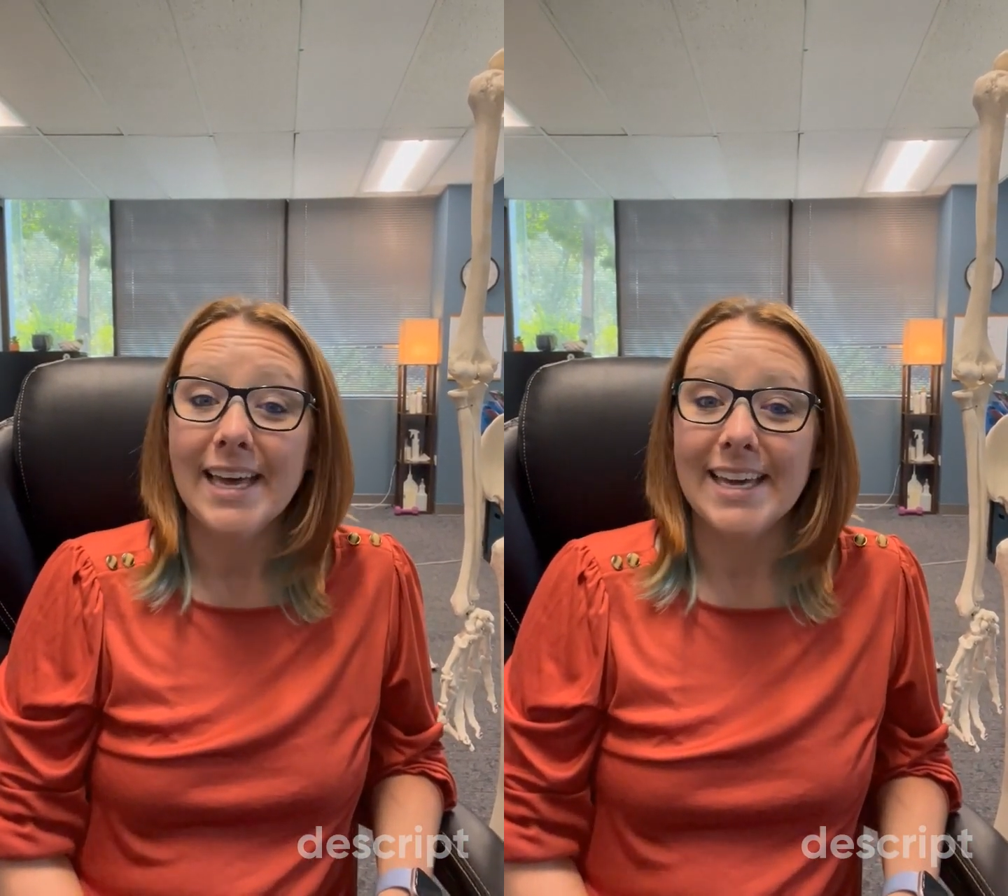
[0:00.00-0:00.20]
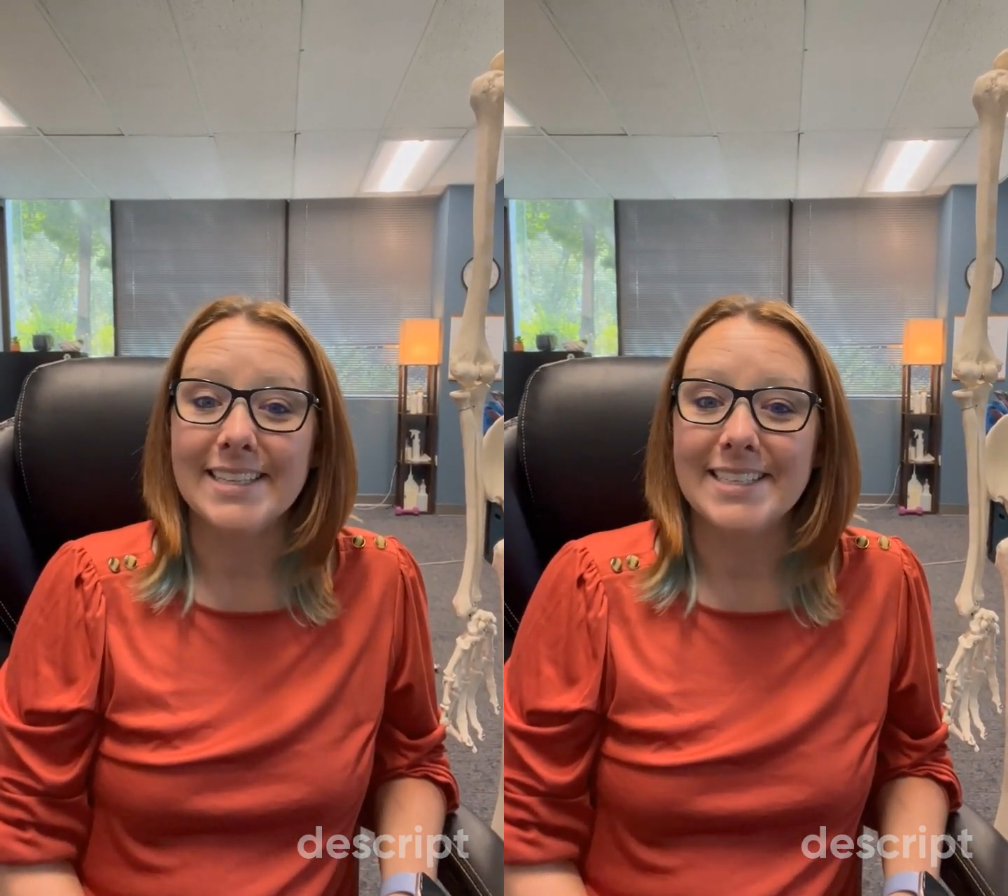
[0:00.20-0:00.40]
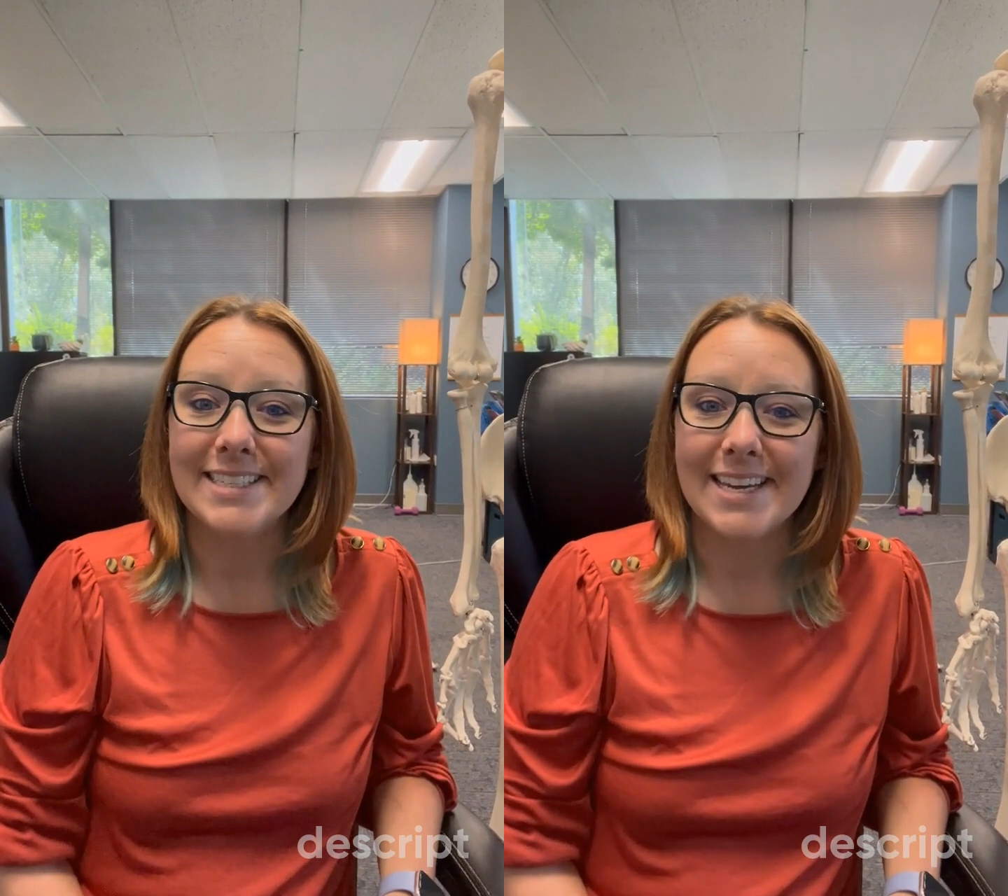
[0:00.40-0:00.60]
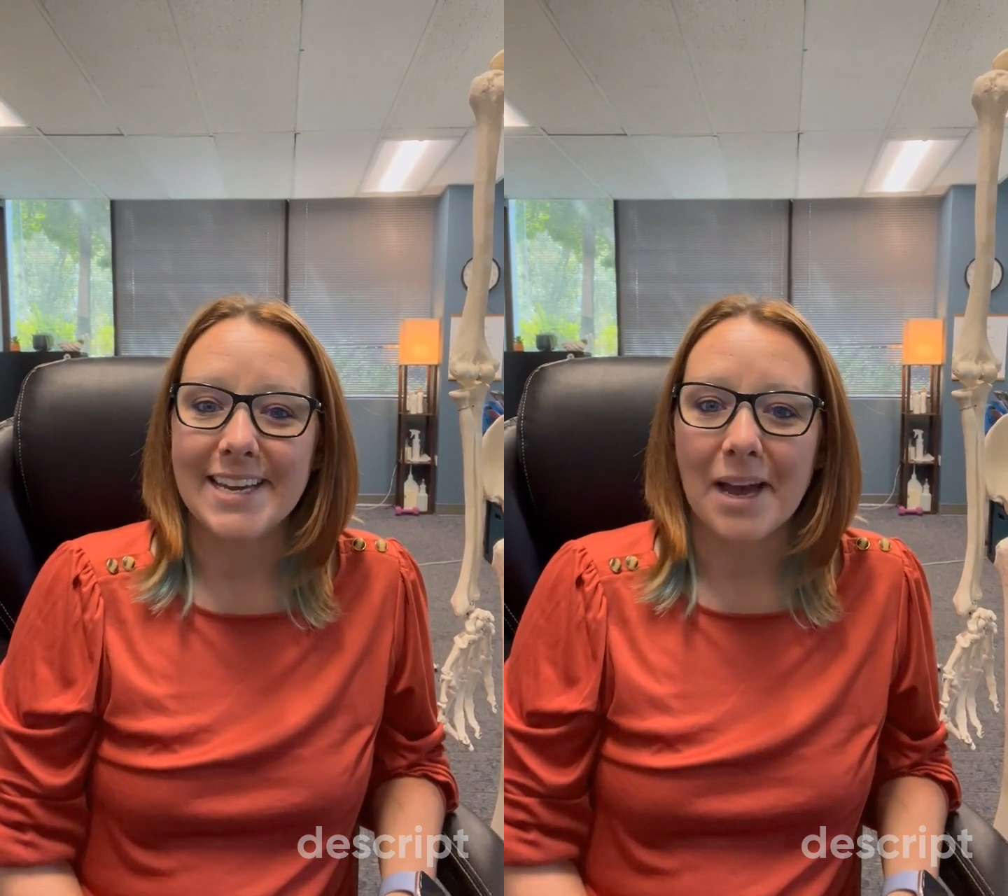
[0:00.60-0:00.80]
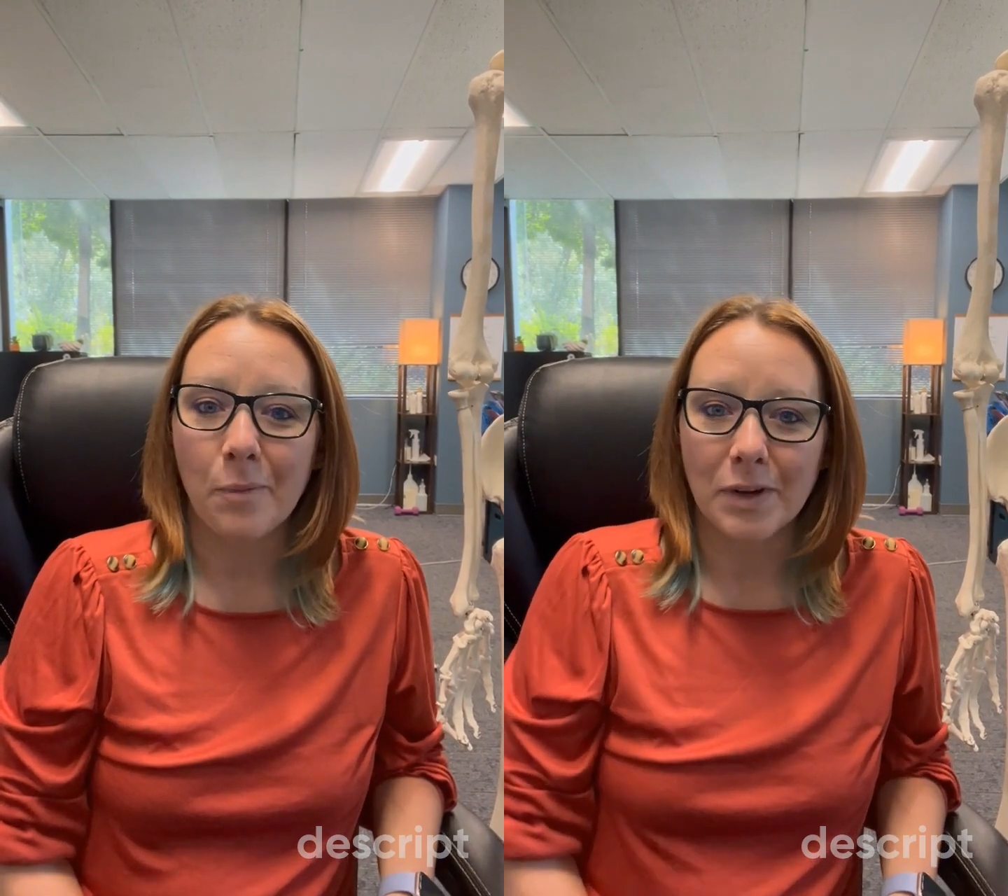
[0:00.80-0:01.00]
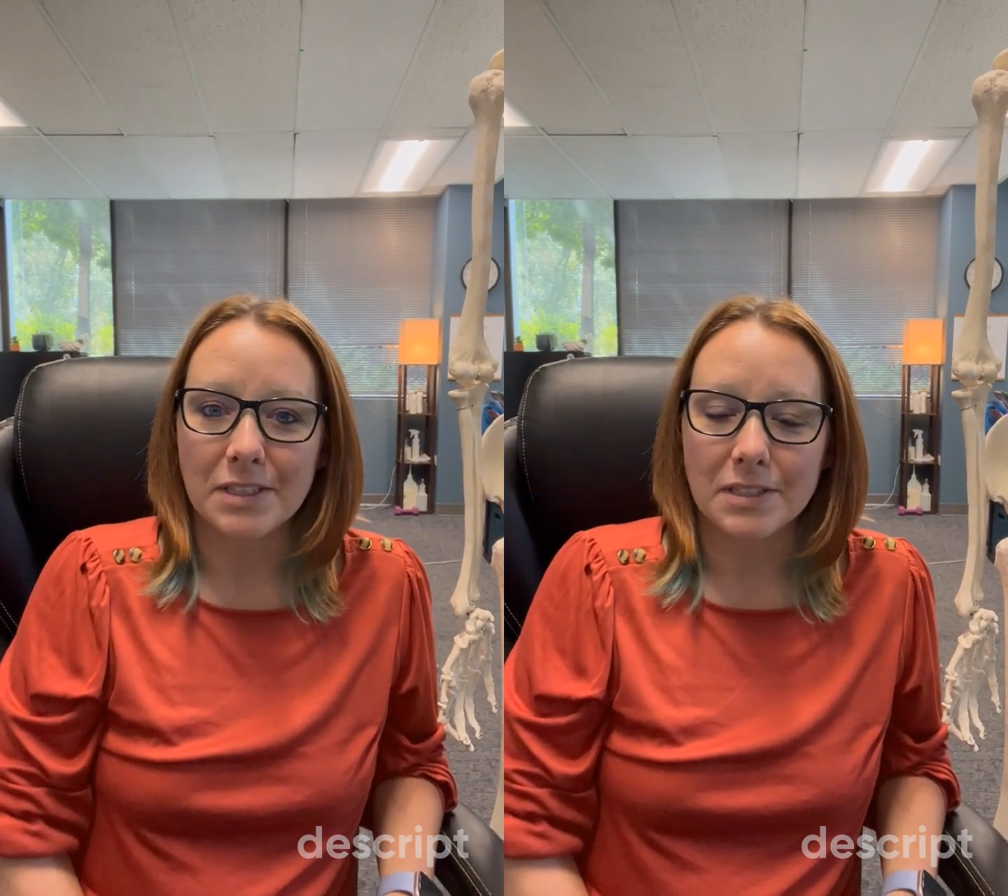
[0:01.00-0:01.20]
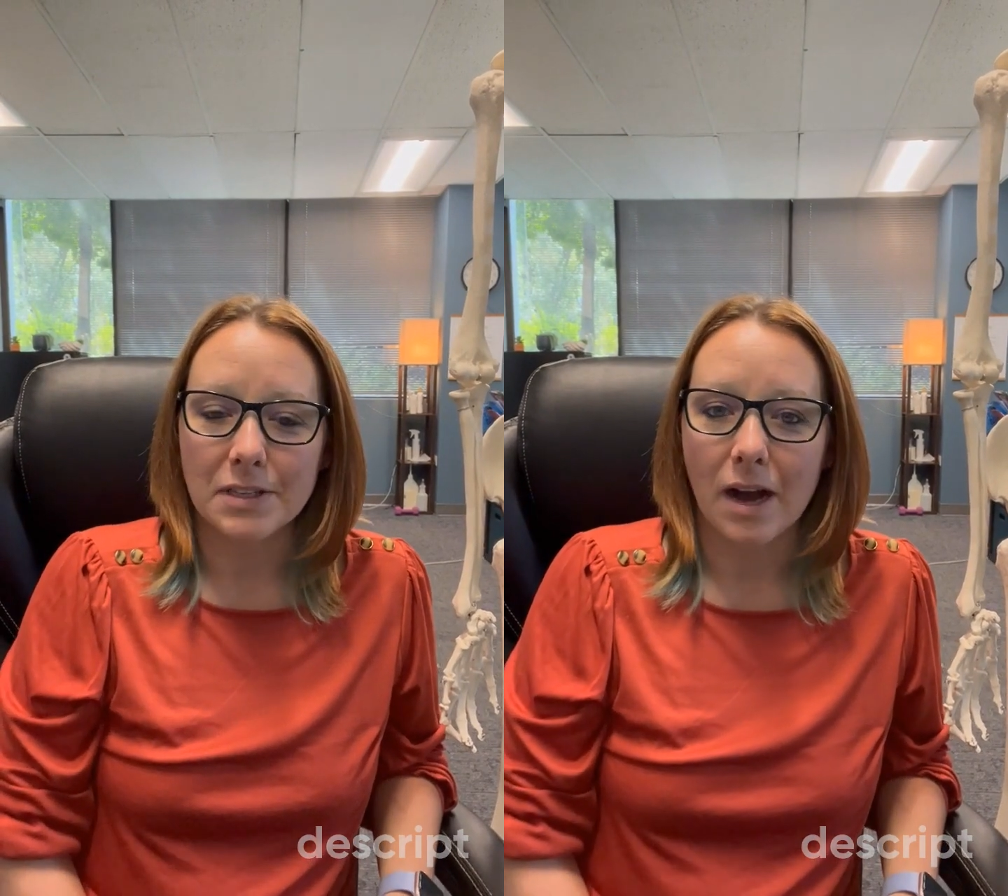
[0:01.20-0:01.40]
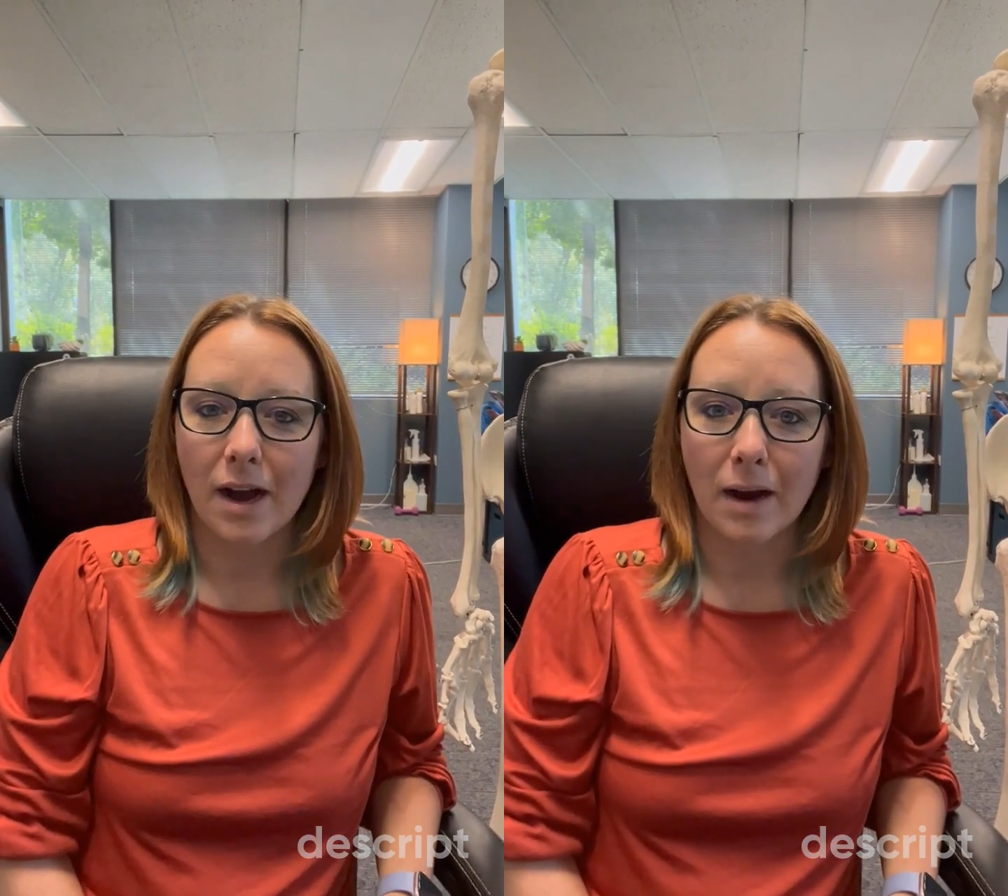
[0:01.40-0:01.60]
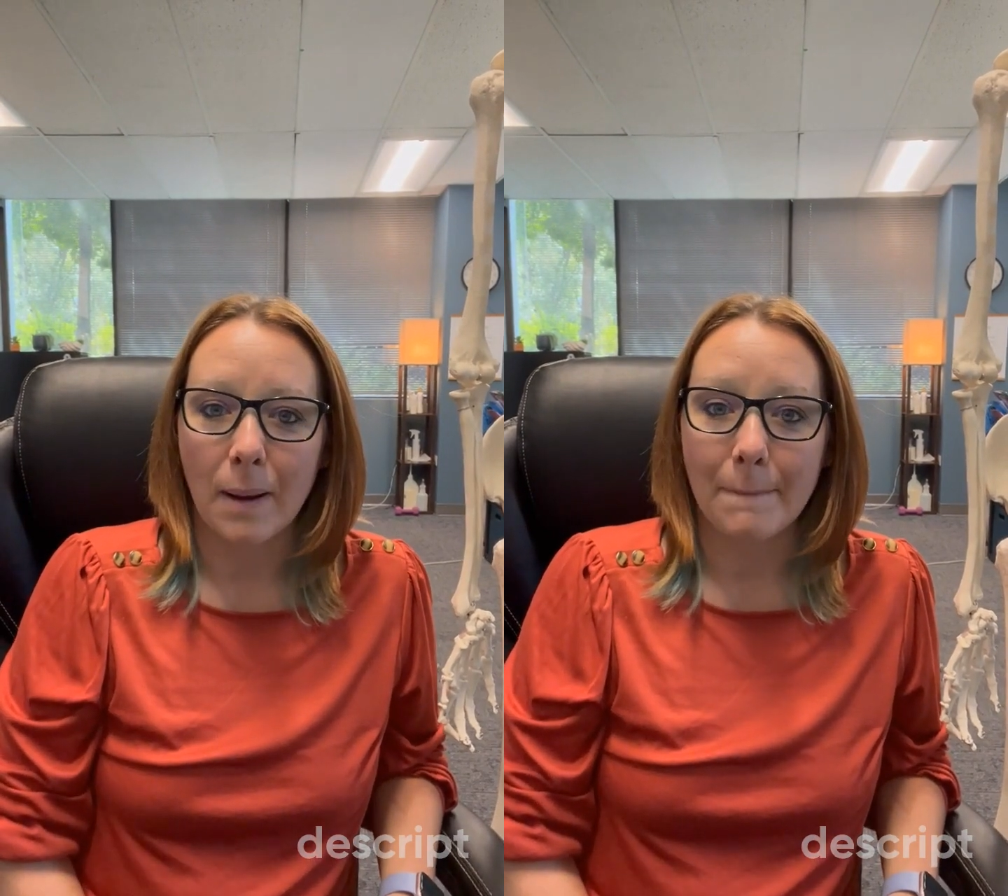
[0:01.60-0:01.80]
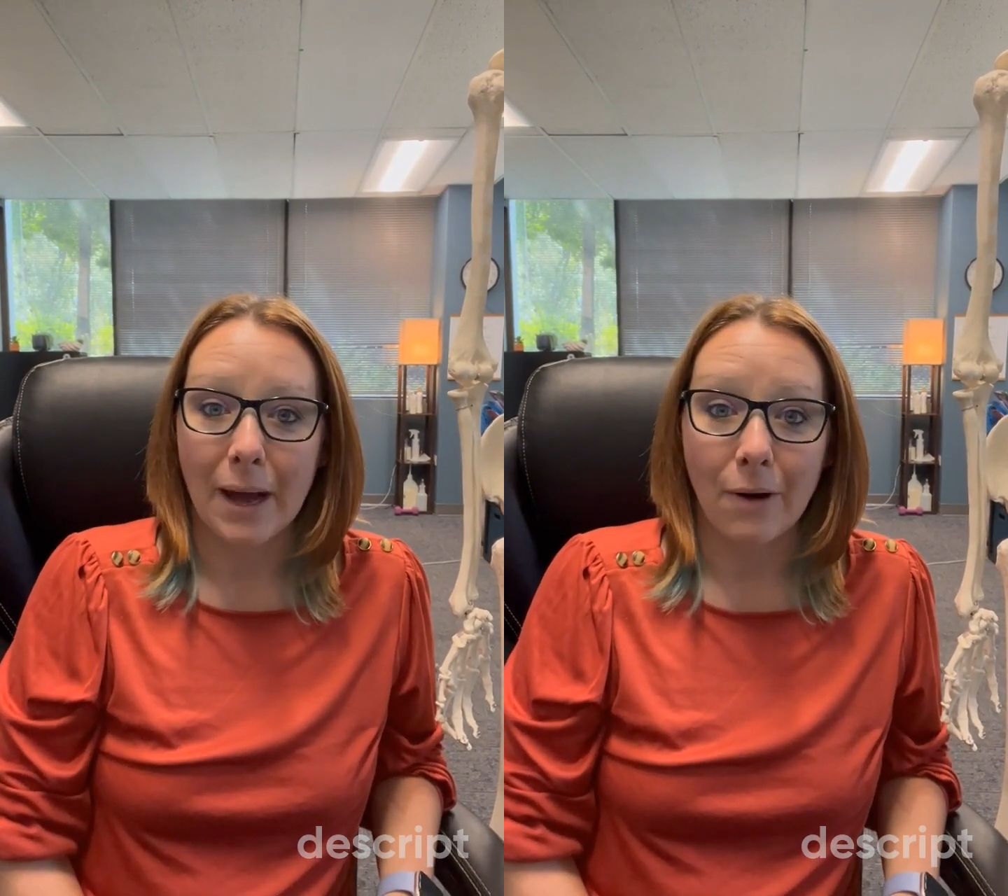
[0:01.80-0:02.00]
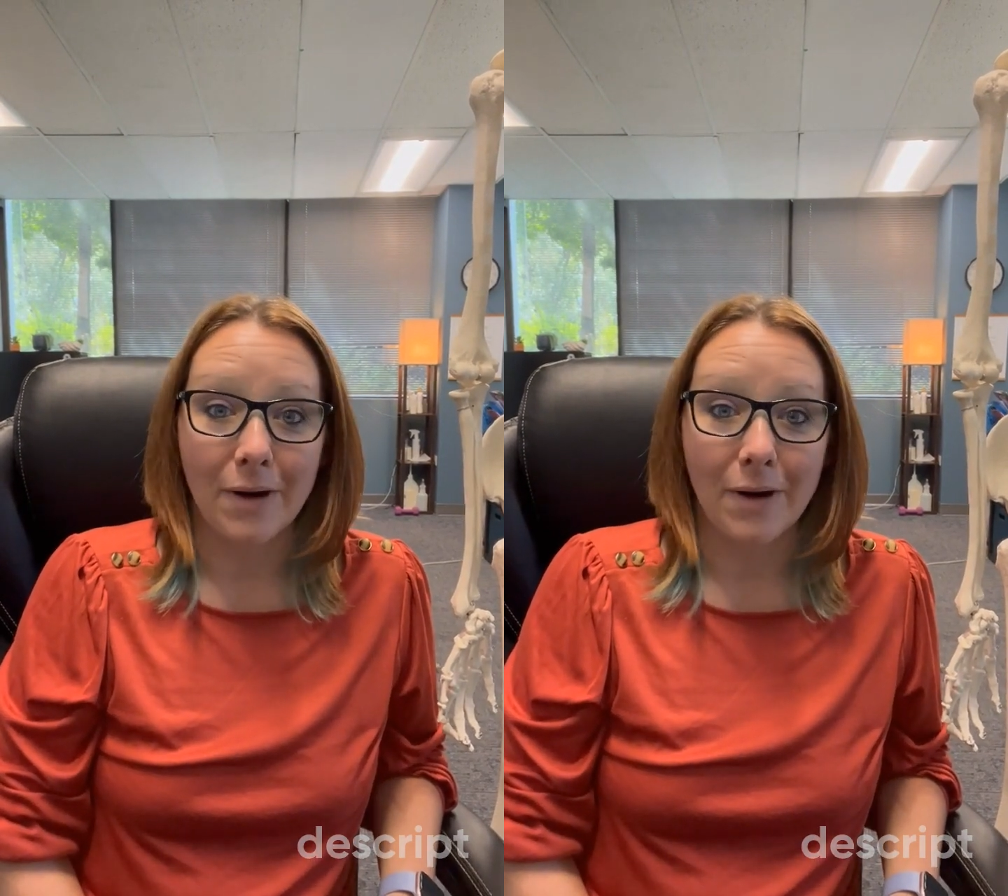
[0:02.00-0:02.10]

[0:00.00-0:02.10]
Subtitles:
And today I wanted to talk about